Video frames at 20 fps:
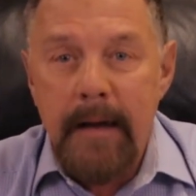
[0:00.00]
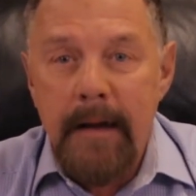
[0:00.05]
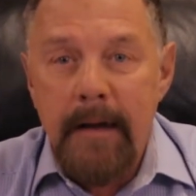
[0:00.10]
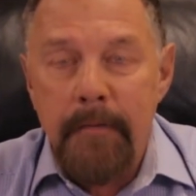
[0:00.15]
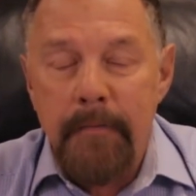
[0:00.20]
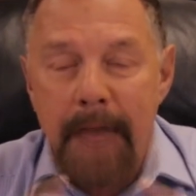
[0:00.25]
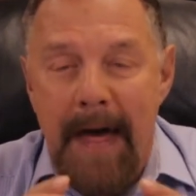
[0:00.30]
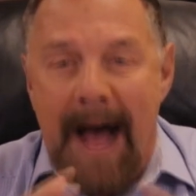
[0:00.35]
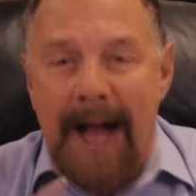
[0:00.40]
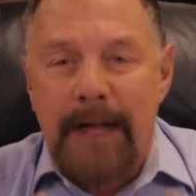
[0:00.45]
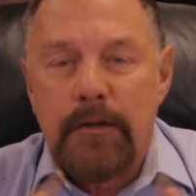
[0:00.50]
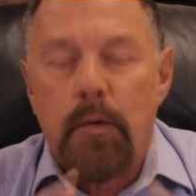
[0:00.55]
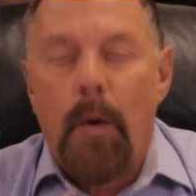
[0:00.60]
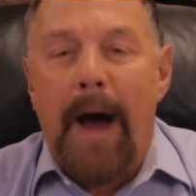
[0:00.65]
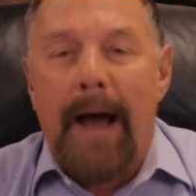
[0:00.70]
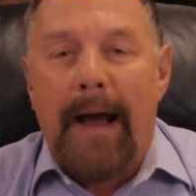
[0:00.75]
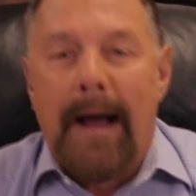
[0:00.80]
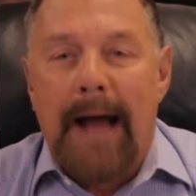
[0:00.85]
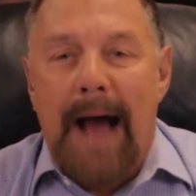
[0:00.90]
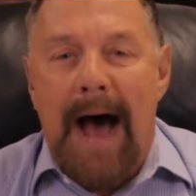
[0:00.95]
That's why
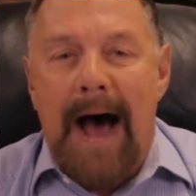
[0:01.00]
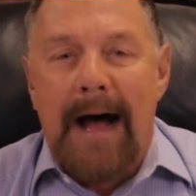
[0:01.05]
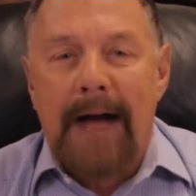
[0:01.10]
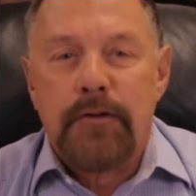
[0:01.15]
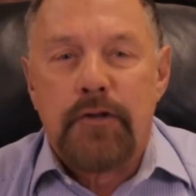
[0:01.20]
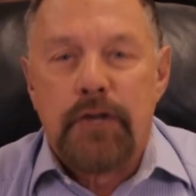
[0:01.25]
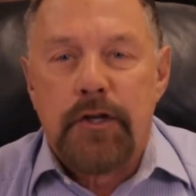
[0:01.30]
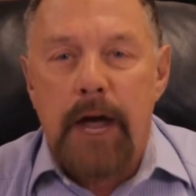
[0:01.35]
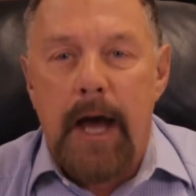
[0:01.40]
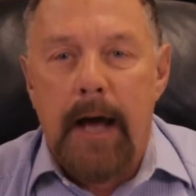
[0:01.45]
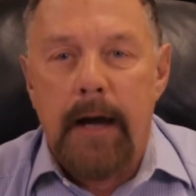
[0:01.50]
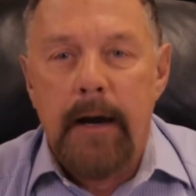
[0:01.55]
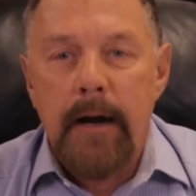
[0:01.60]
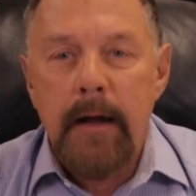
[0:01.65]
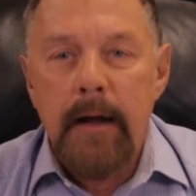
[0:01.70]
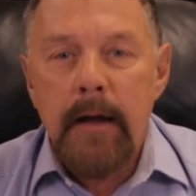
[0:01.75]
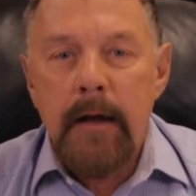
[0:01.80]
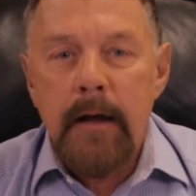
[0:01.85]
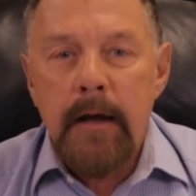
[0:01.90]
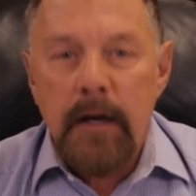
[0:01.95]
God said,
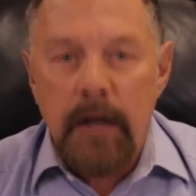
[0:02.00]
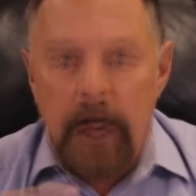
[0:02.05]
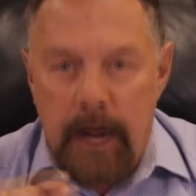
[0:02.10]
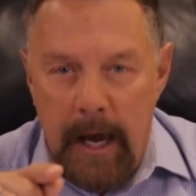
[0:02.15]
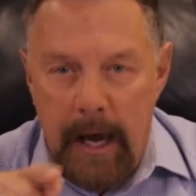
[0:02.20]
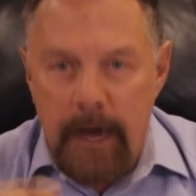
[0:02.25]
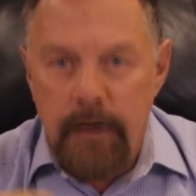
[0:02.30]
Get